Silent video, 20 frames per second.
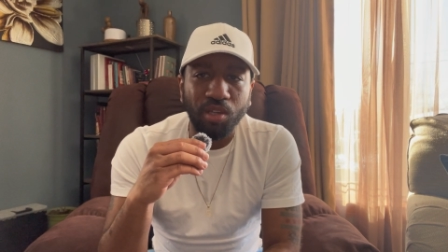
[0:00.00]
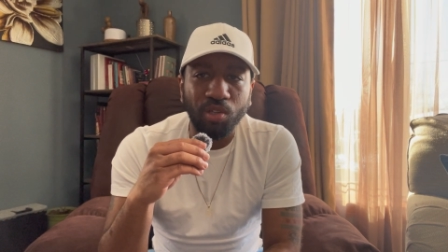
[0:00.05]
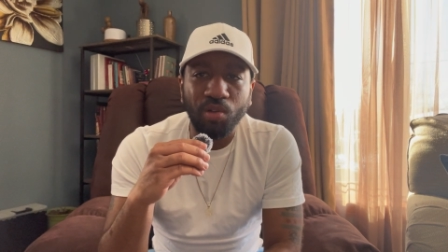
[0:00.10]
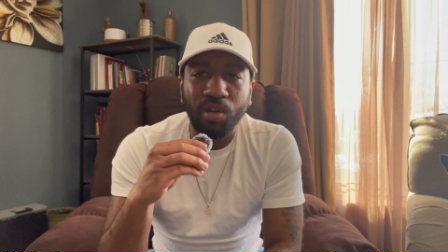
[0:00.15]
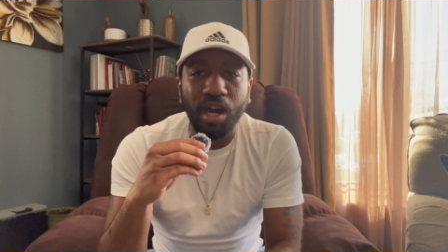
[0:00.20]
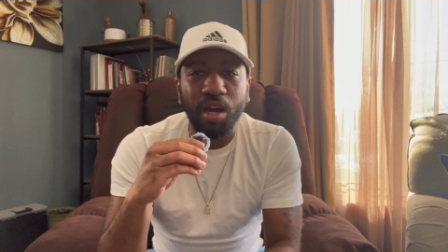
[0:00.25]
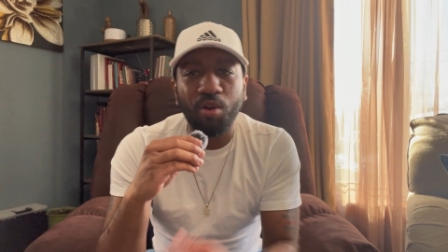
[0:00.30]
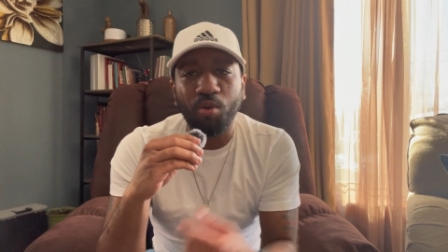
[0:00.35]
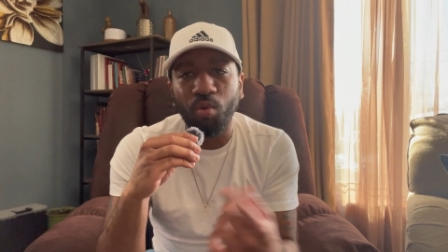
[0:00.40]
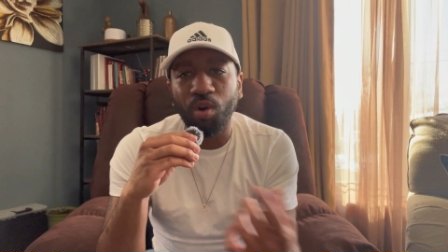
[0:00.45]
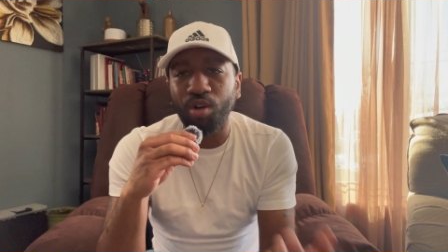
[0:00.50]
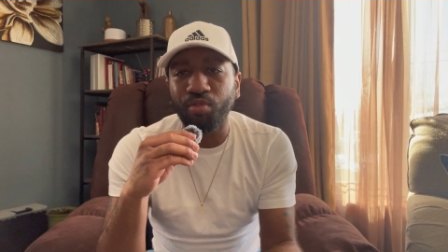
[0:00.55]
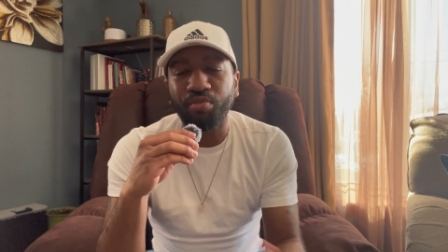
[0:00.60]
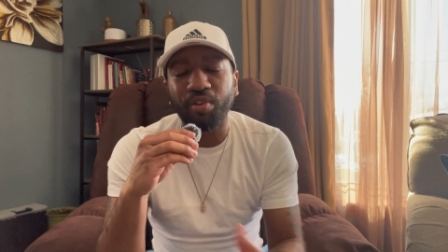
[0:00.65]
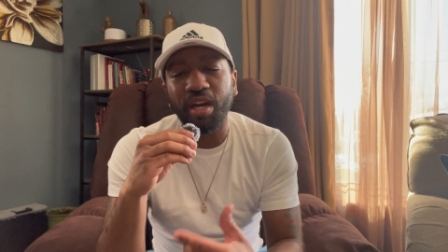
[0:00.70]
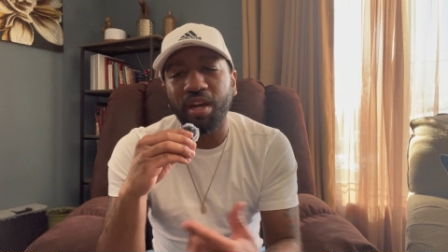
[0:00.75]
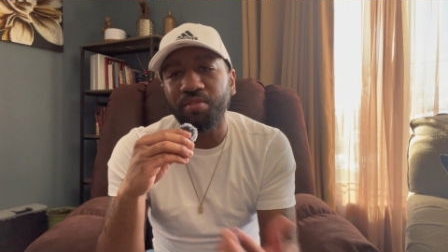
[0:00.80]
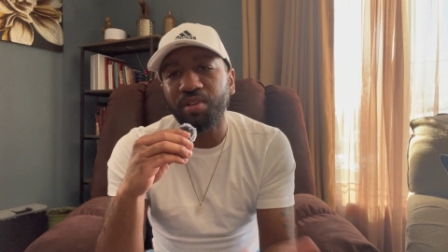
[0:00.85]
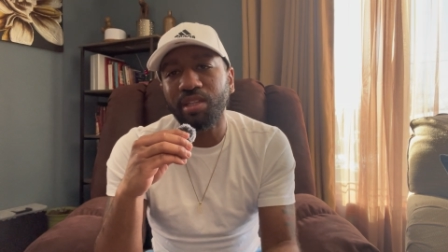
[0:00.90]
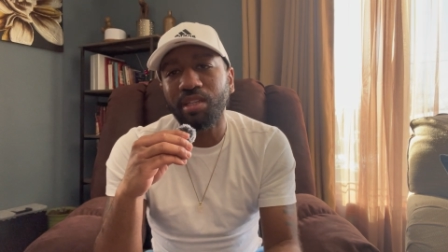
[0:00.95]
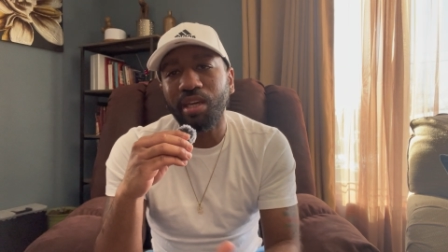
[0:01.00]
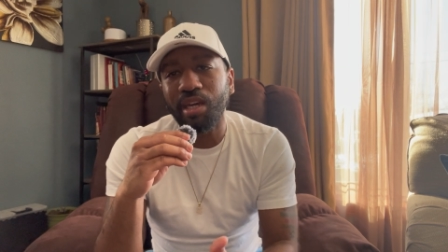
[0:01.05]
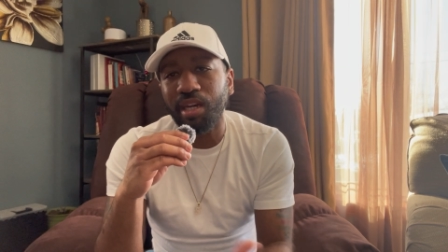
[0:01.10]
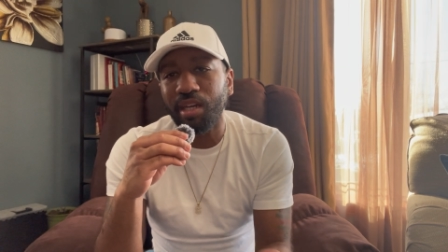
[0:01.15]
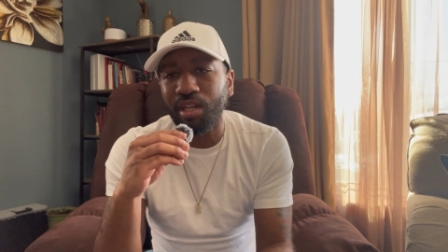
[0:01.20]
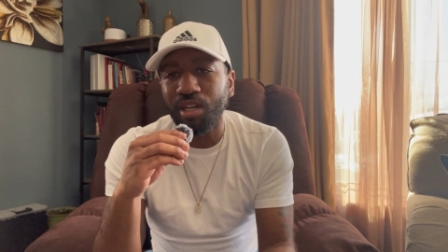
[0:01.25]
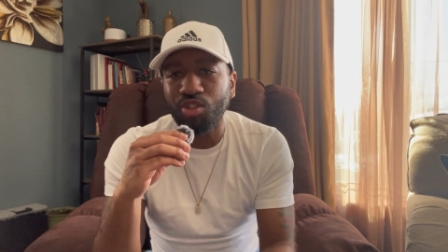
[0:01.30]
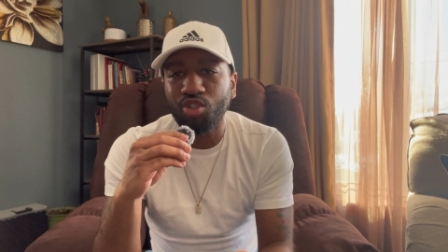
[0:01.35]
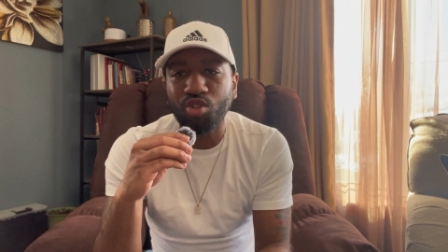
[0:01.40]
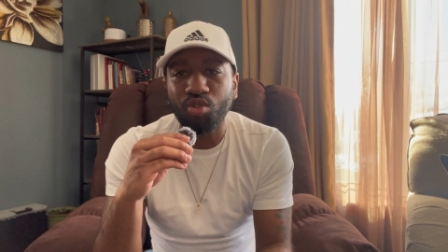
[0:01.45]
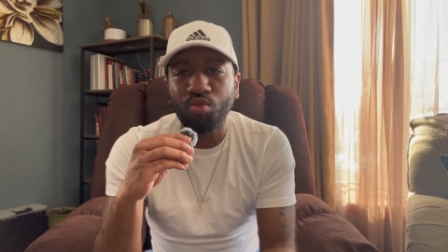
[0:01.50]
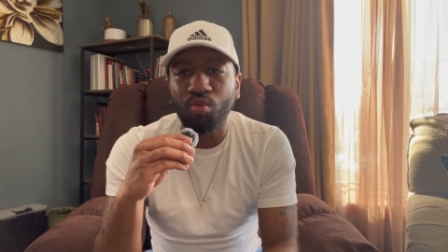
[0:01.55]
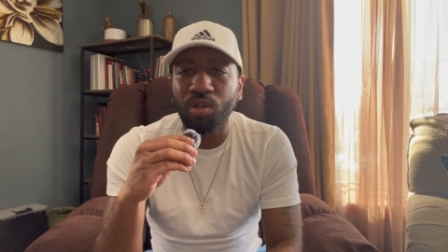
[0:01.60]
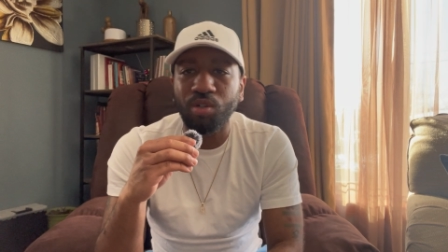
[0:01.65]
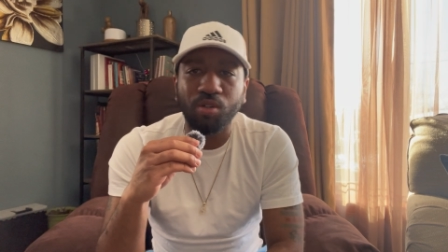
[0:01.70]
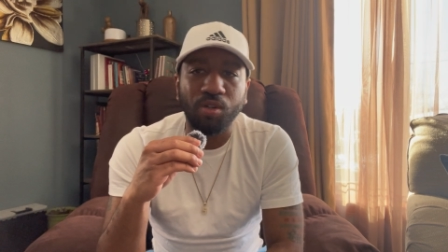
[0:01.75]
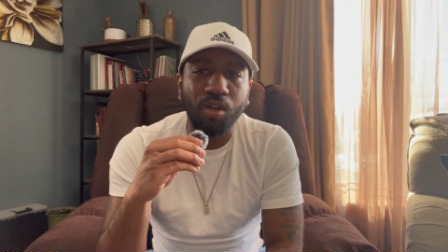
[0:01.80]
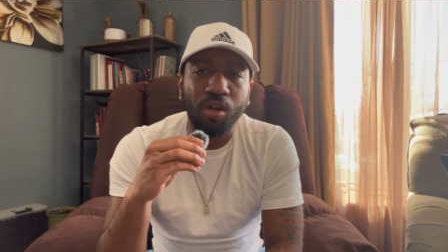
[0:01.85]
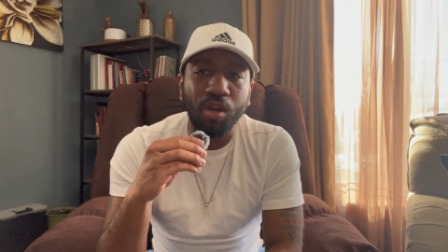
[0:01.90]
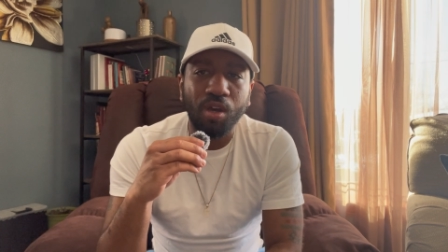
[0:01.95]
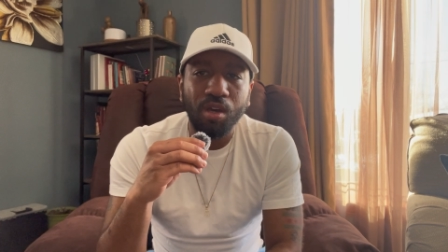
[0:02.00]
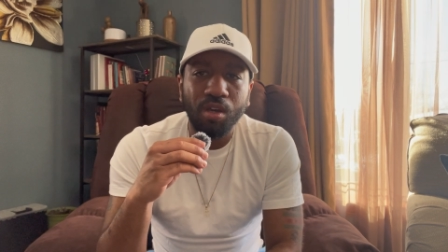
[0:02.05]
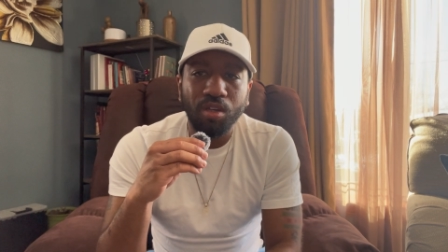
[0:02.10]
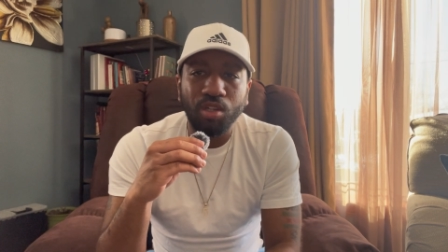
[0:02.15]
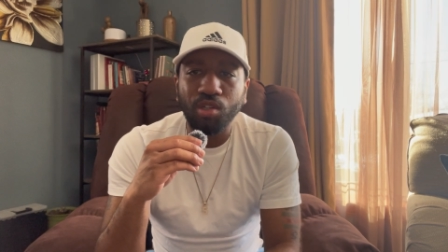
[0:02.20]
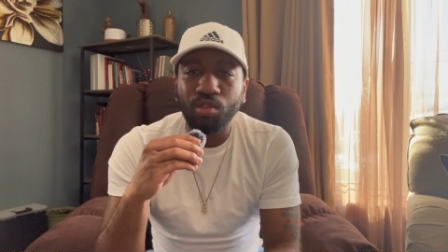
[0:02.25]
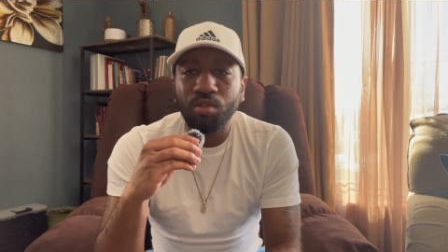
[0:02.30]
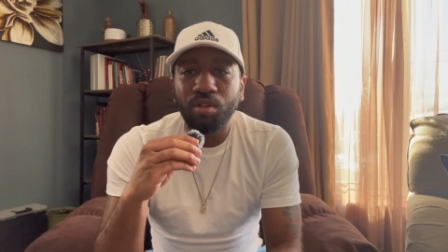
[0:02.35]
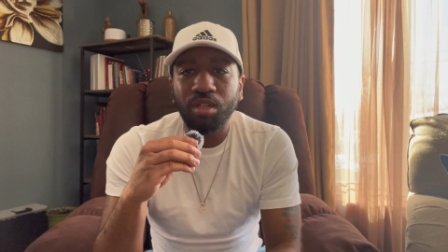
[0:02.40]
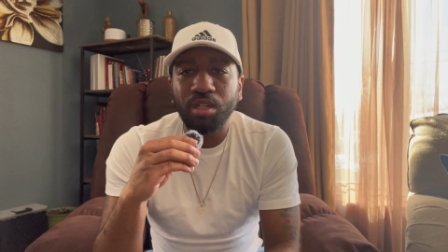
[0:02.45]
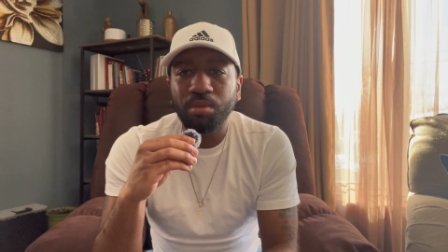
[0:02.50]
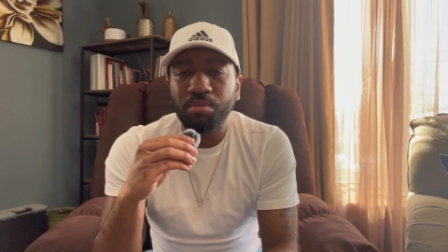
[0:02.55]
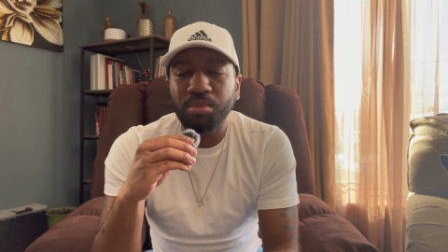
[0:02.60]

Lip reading: You got to work for everything that you want. You know what I'm